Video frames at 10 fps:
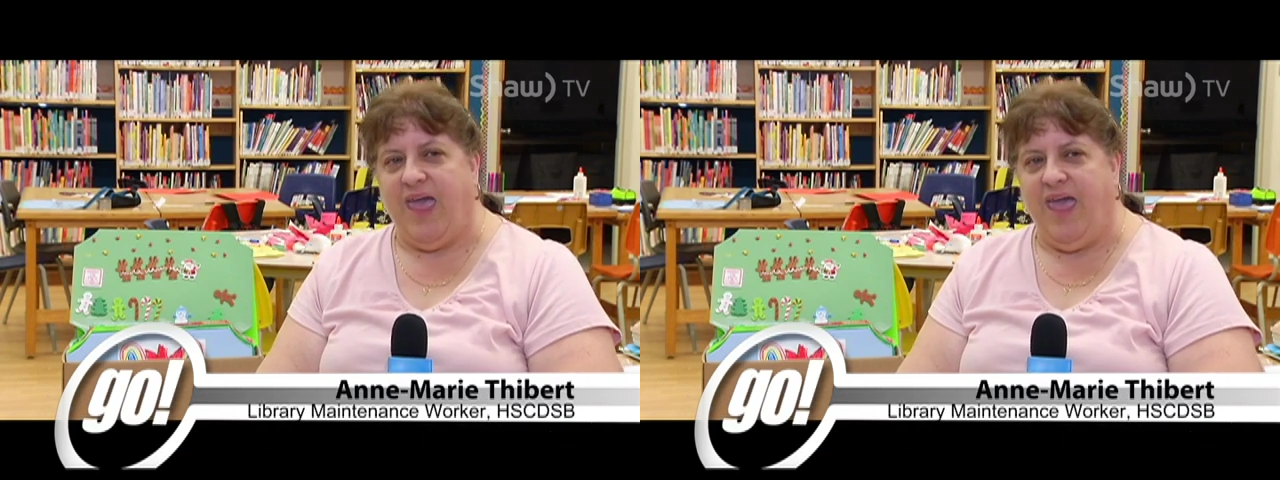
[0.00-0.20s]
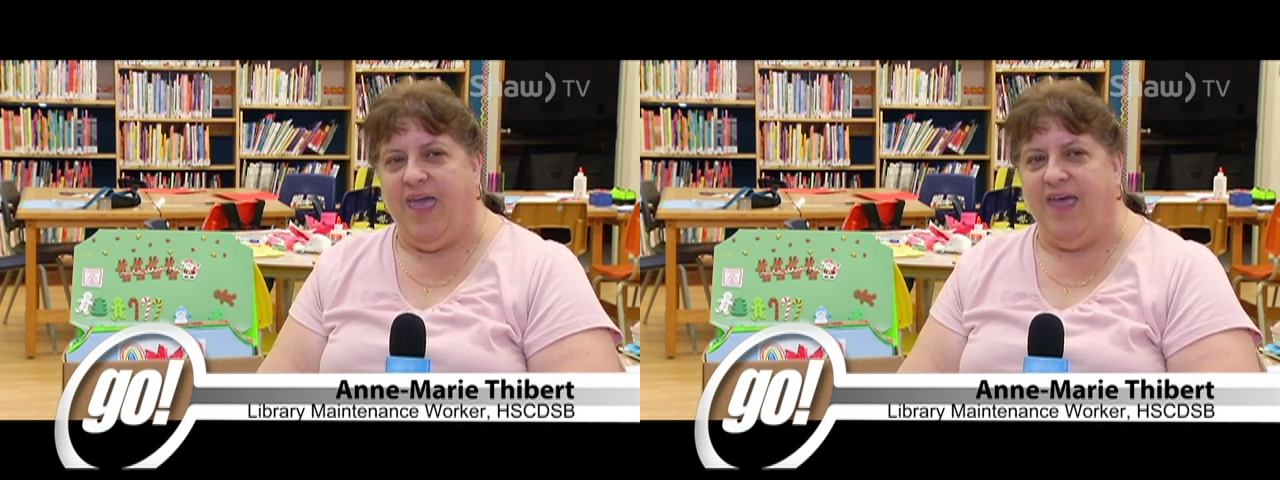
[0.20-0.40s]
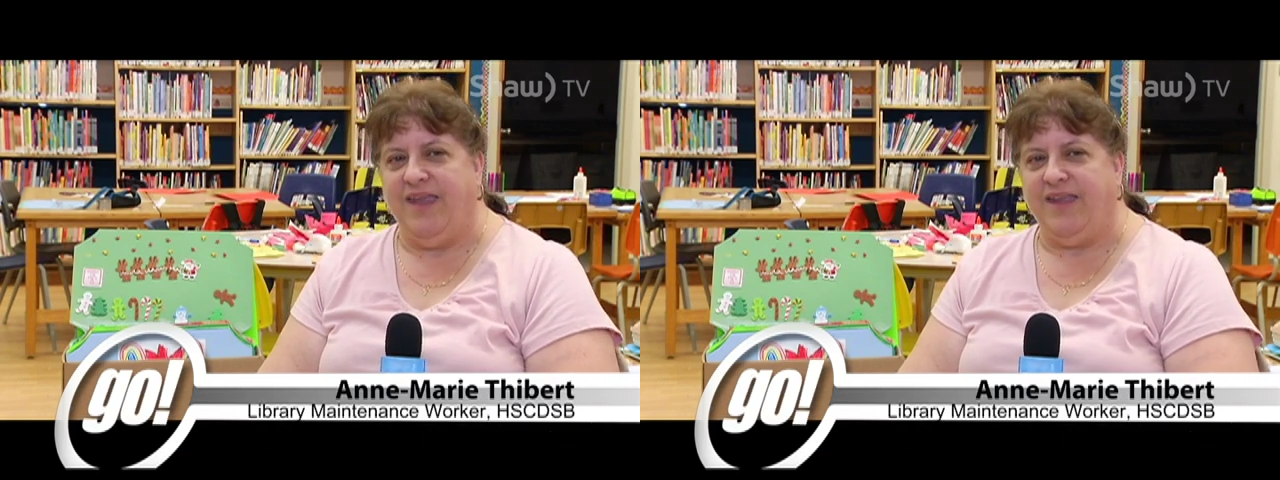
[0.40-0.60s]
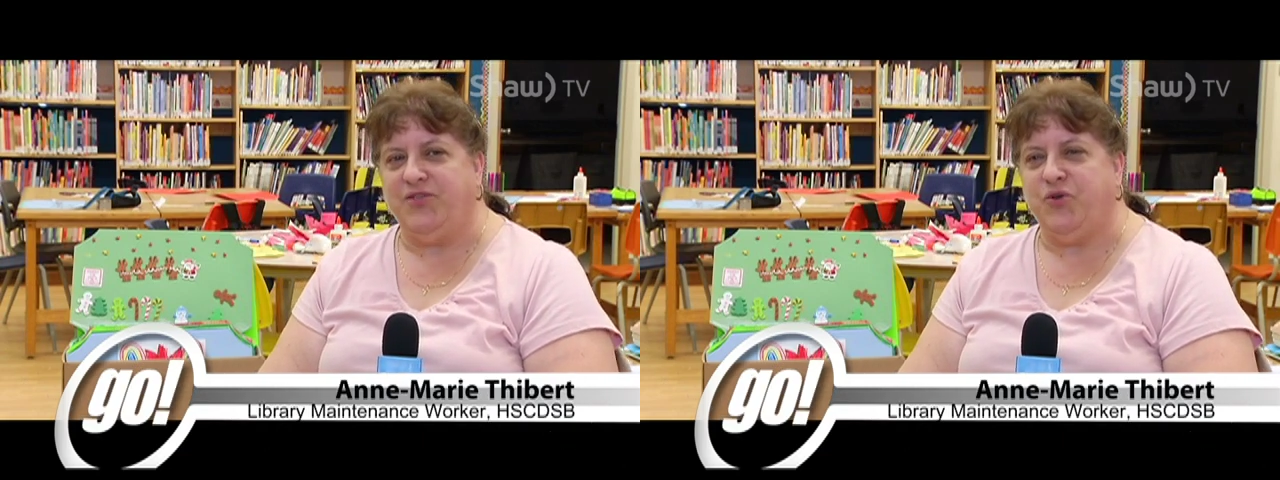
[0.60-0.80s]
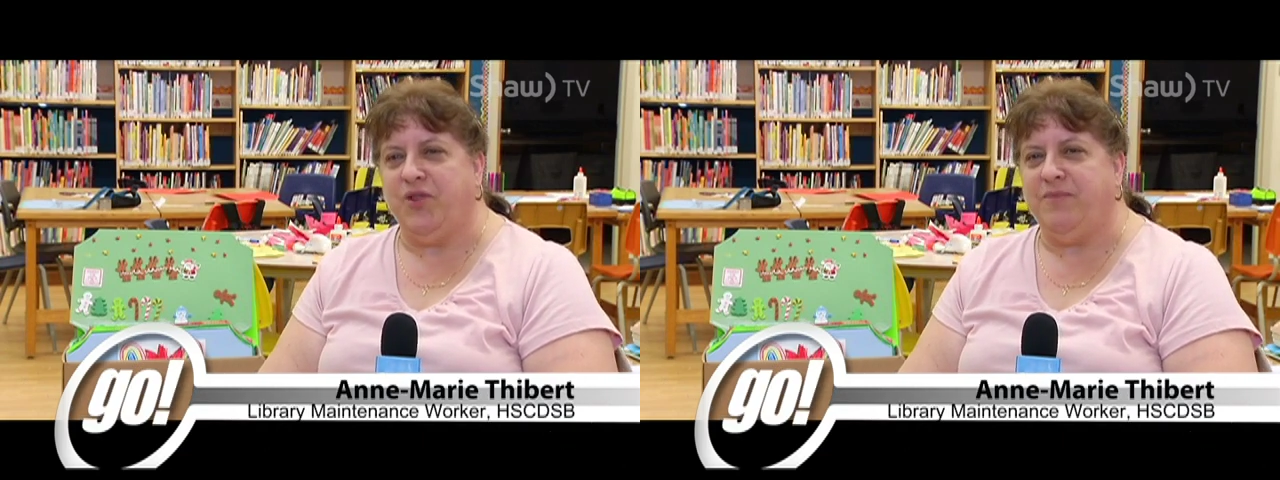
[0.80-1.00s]
and I
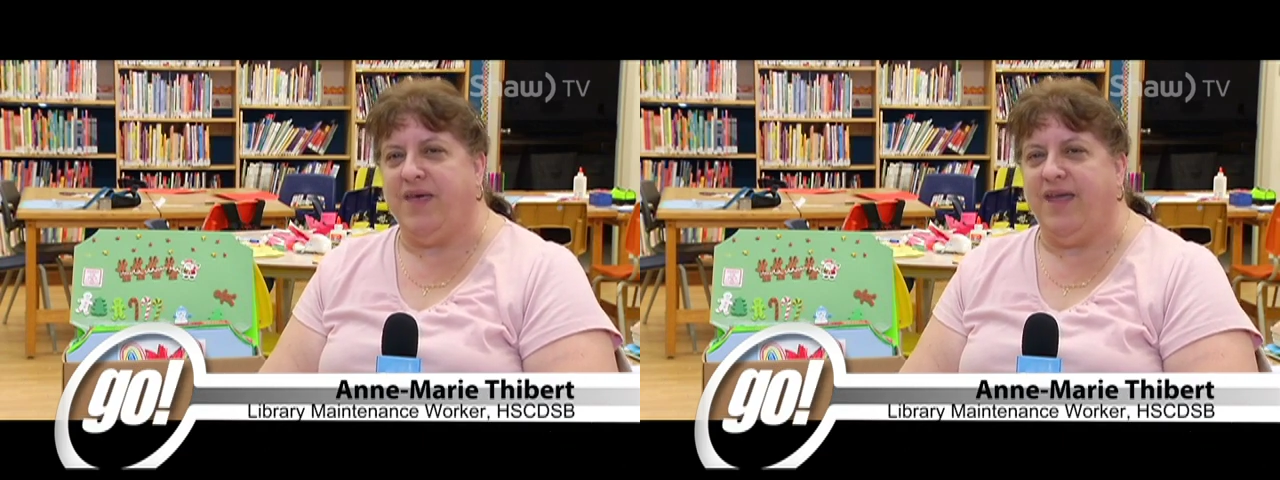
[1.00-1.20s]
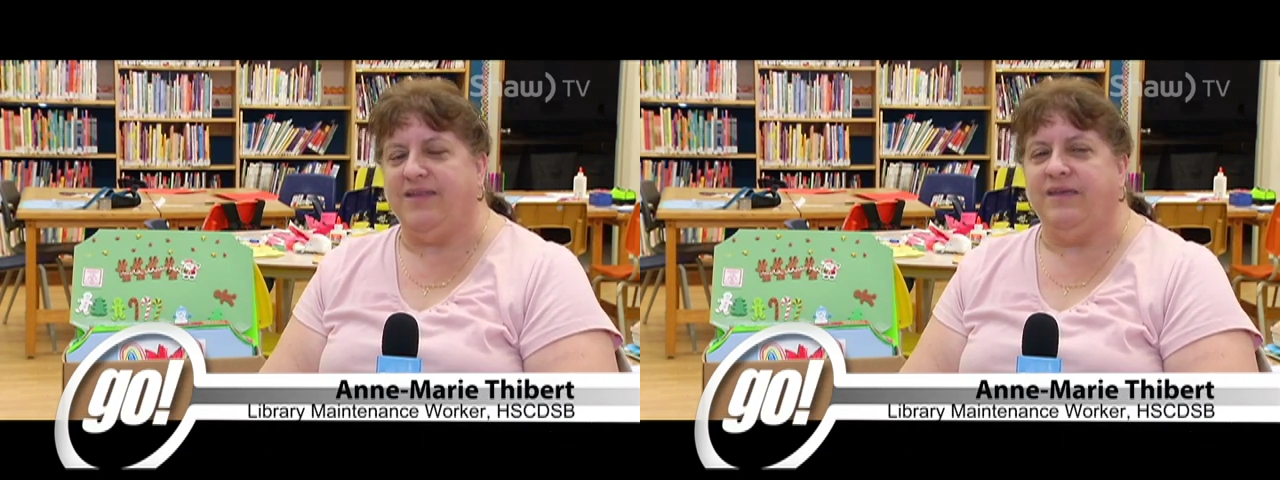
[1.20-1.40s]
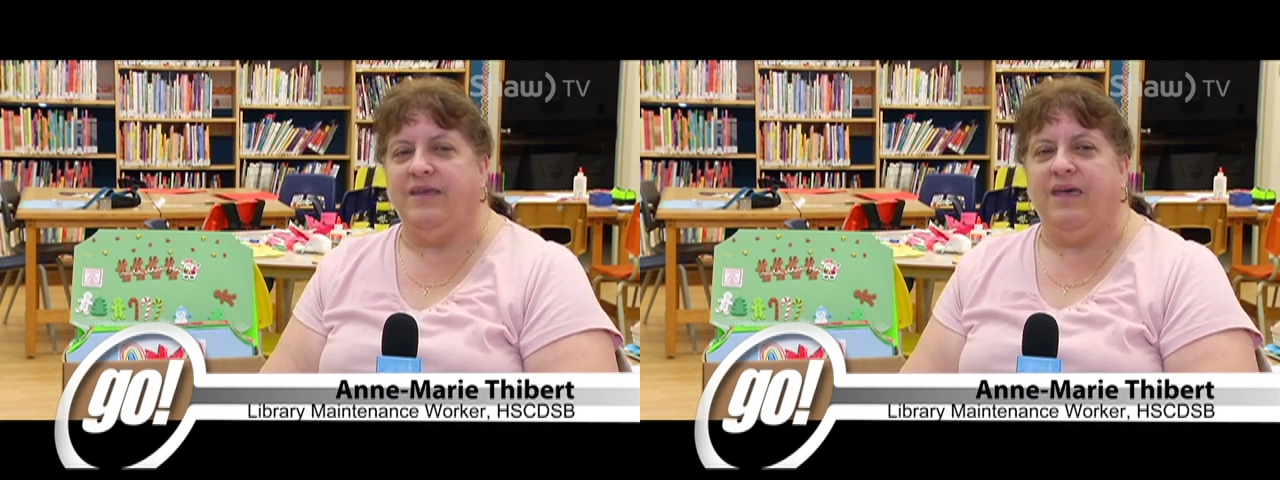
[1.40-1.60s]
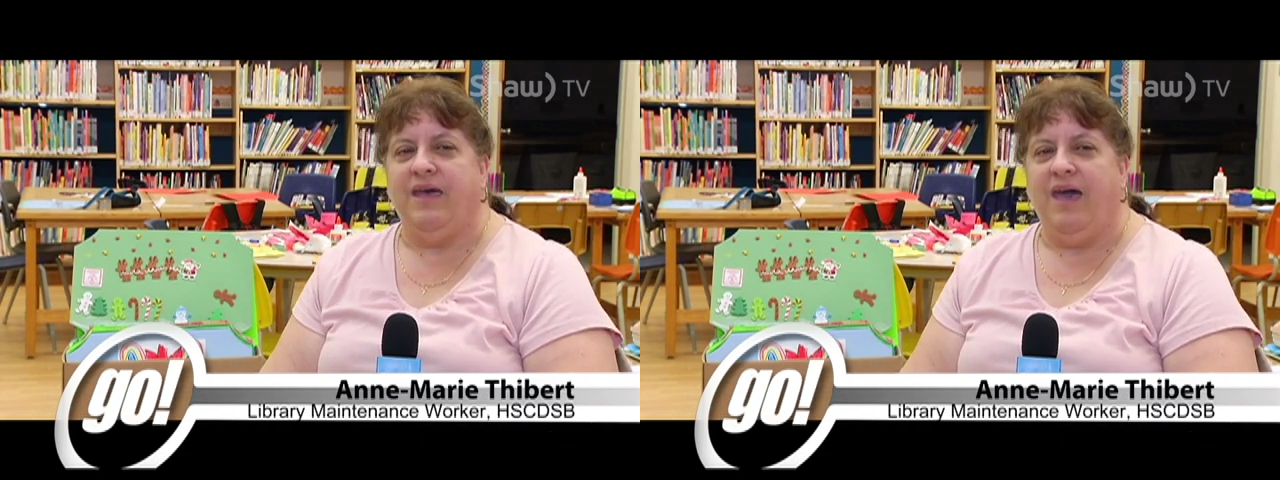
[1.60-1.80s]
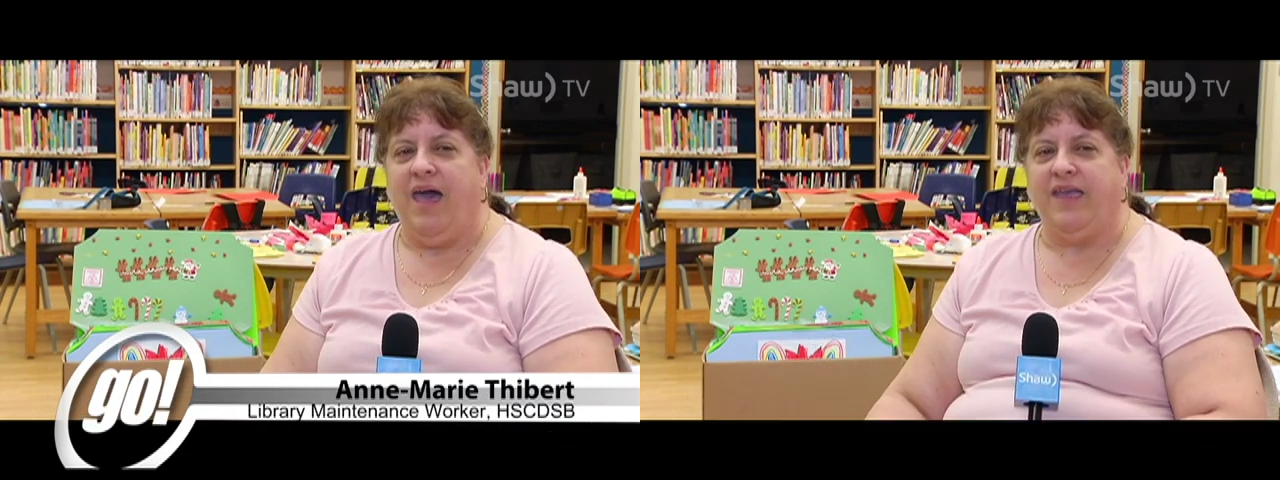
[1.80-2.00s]
told them that
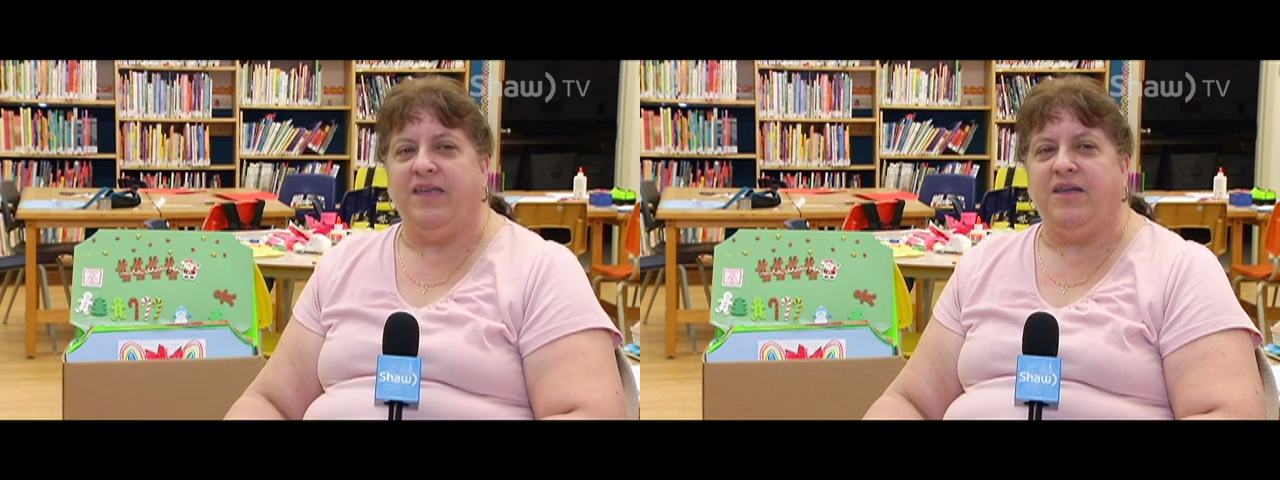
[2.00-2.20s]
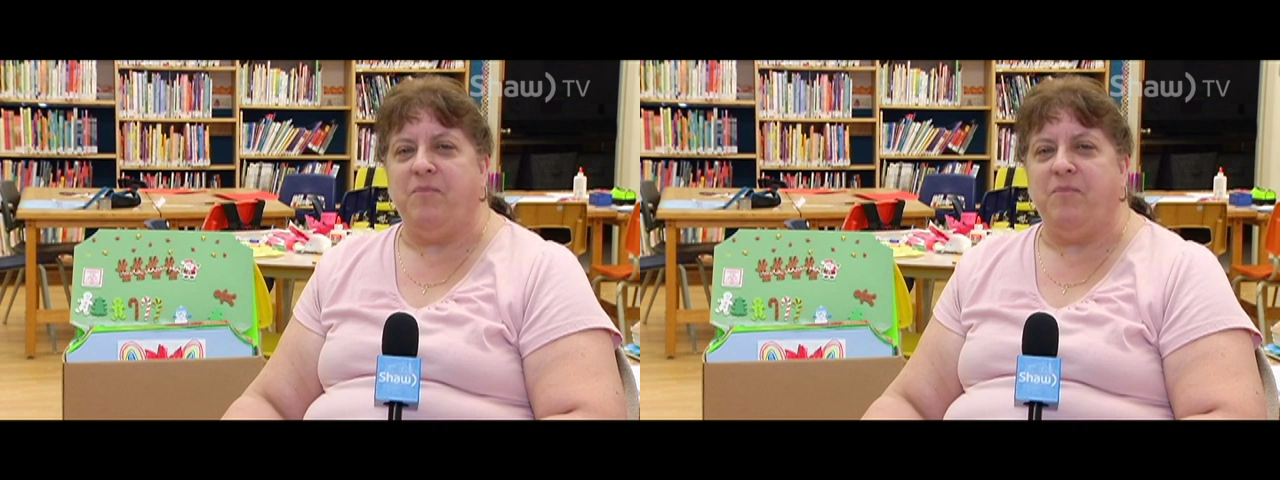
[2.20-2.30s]
I could